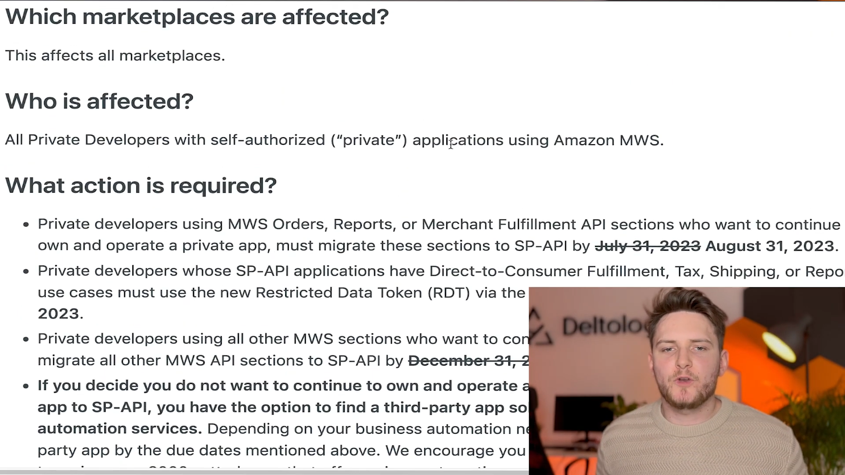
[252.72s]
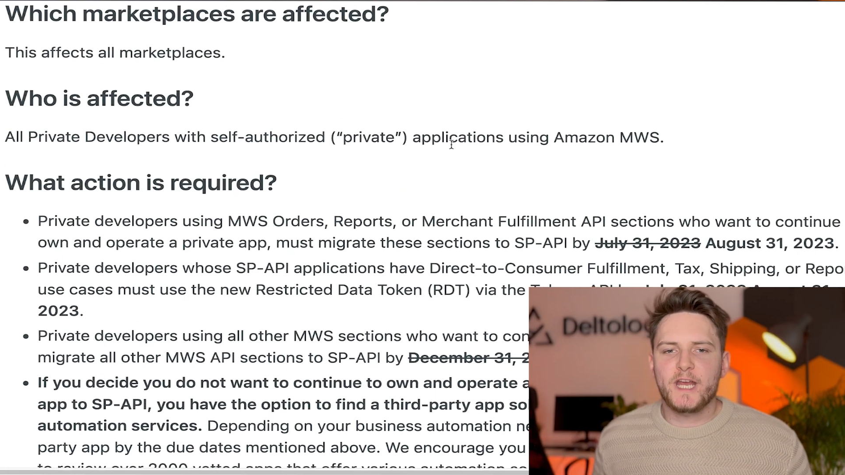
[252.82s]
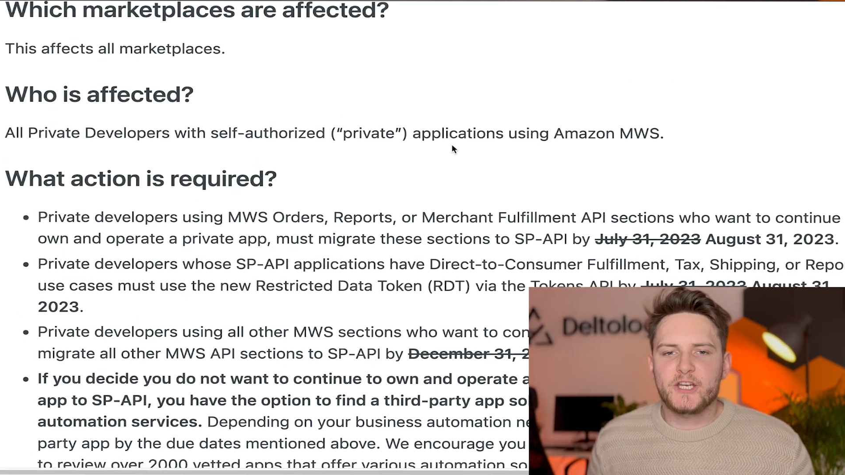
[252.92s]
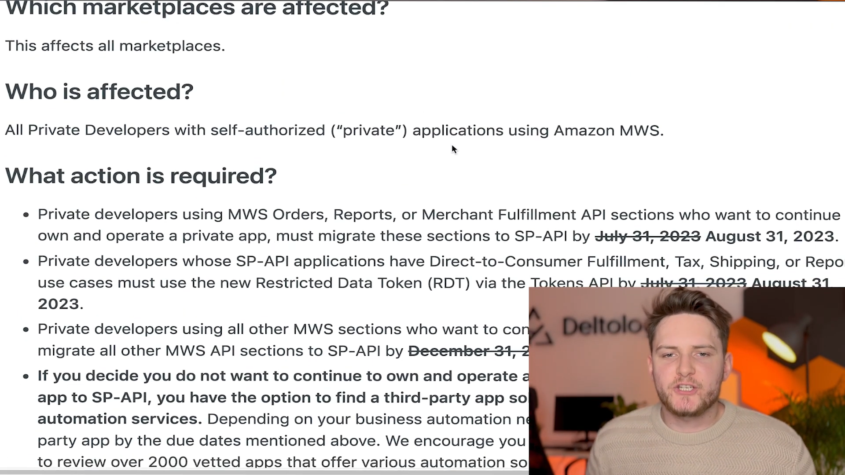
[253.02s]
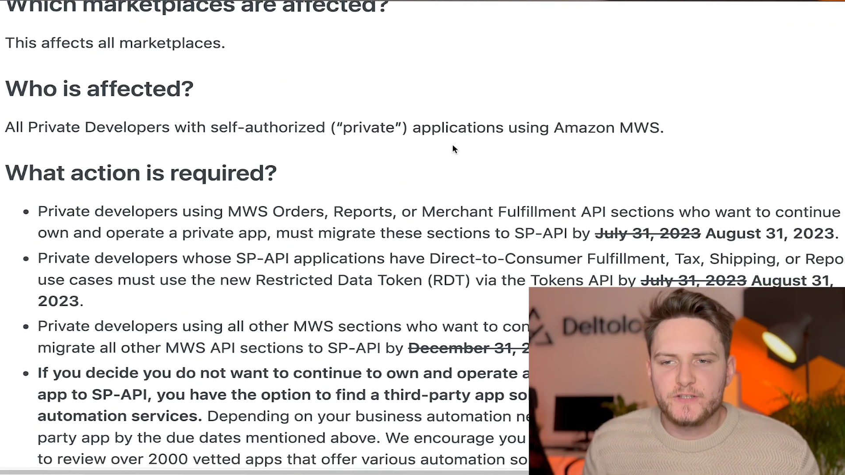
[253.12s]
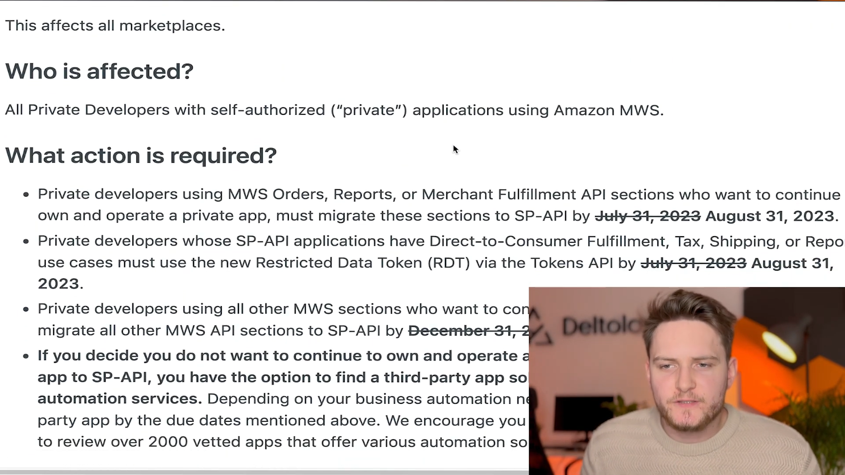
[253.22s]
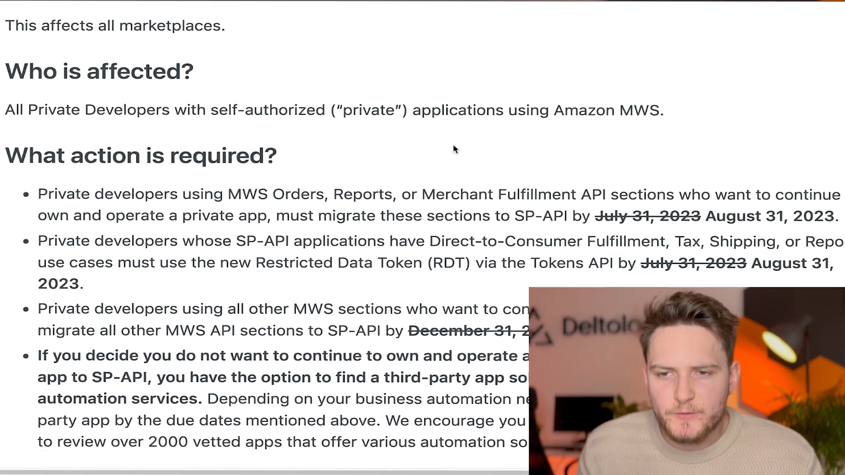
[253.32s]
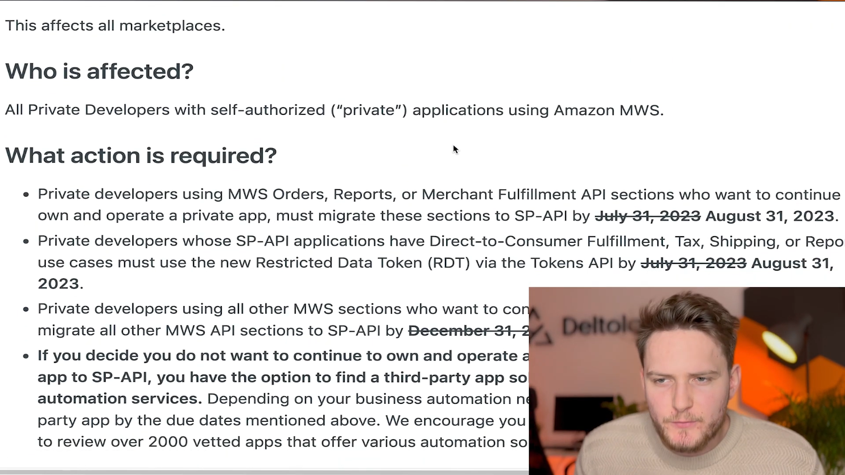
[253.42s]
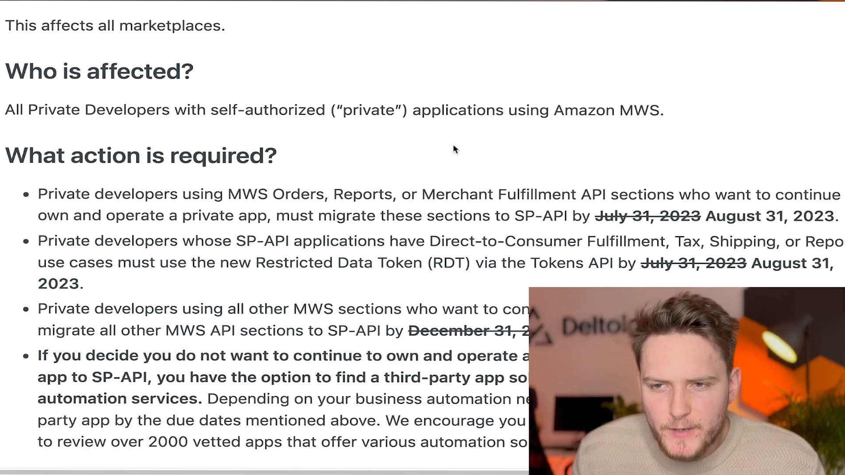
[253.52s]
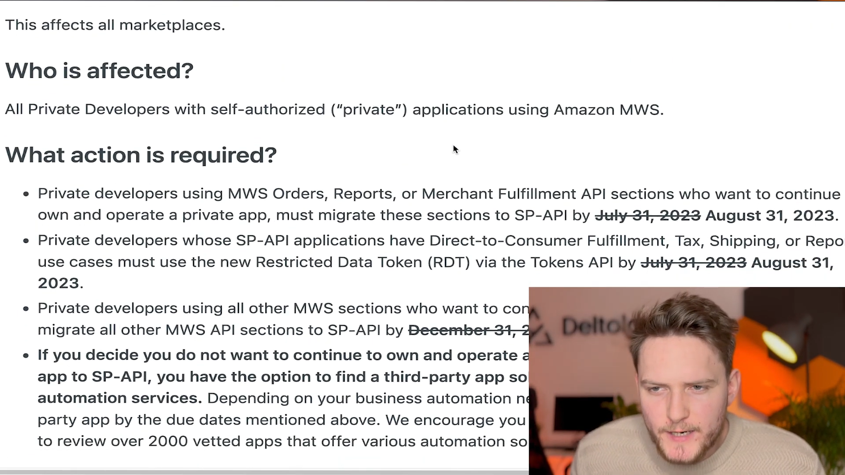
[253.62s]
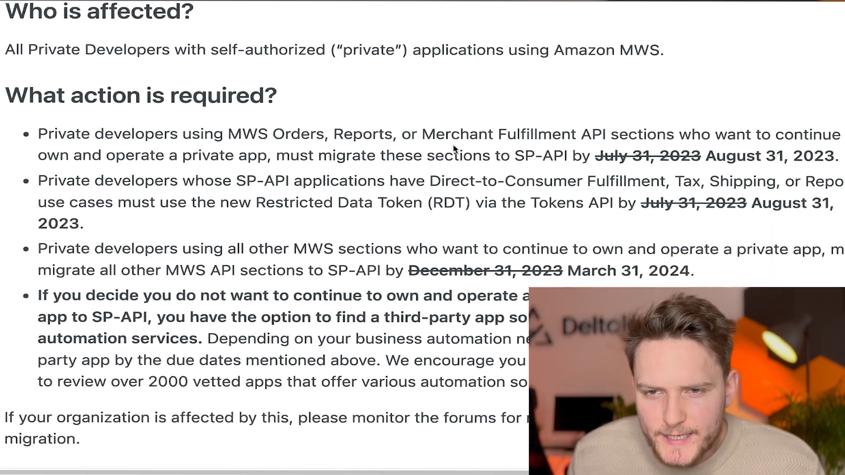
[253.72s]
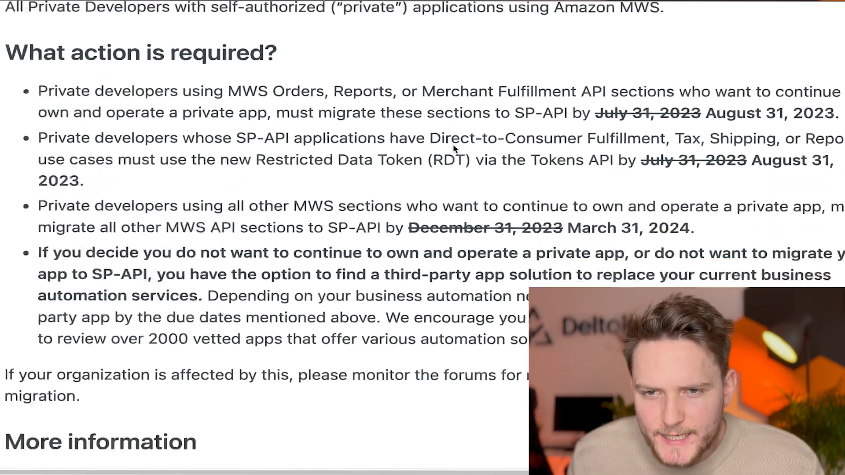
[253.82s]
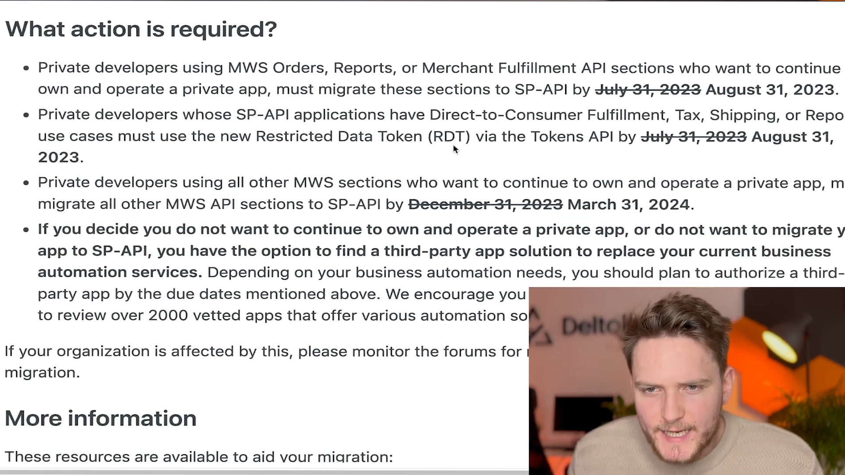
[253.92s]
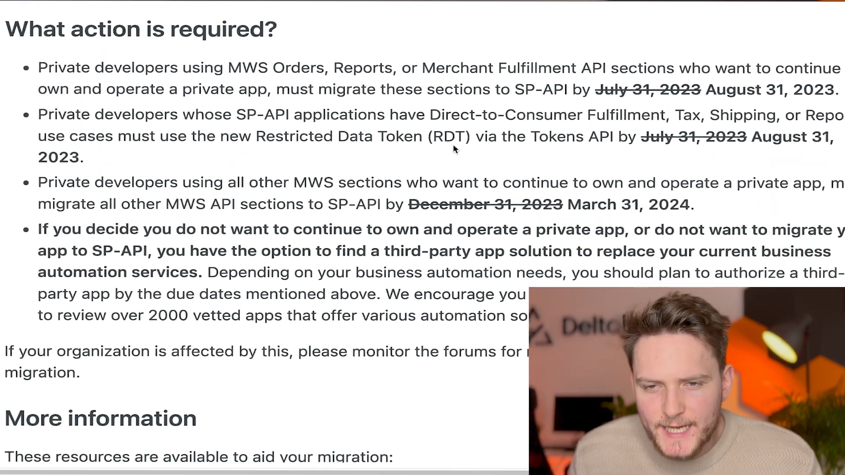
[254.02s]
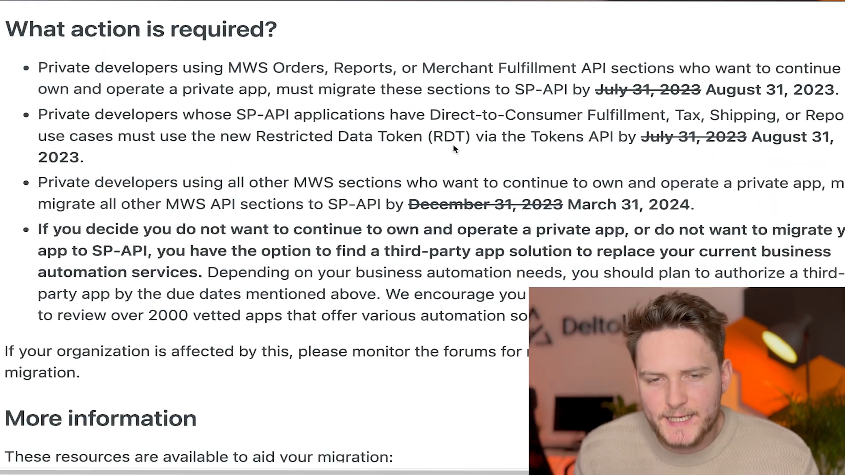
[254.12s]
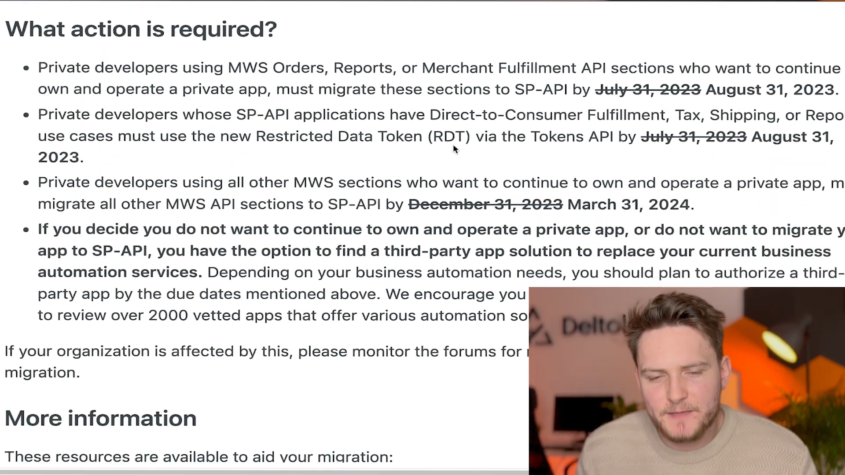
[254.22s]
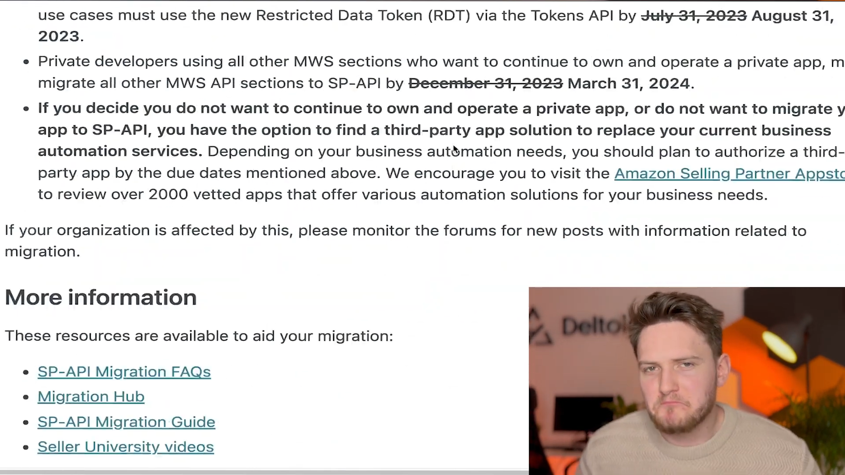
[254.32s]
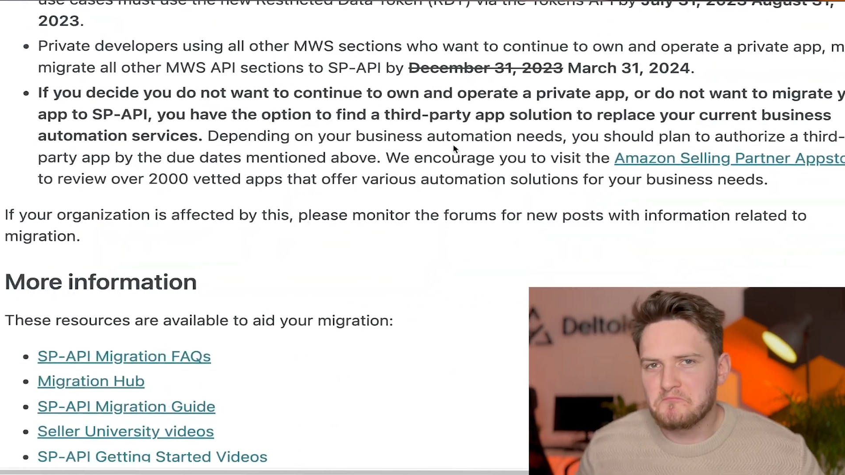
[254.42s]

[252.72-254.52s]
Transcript: what action is required, again,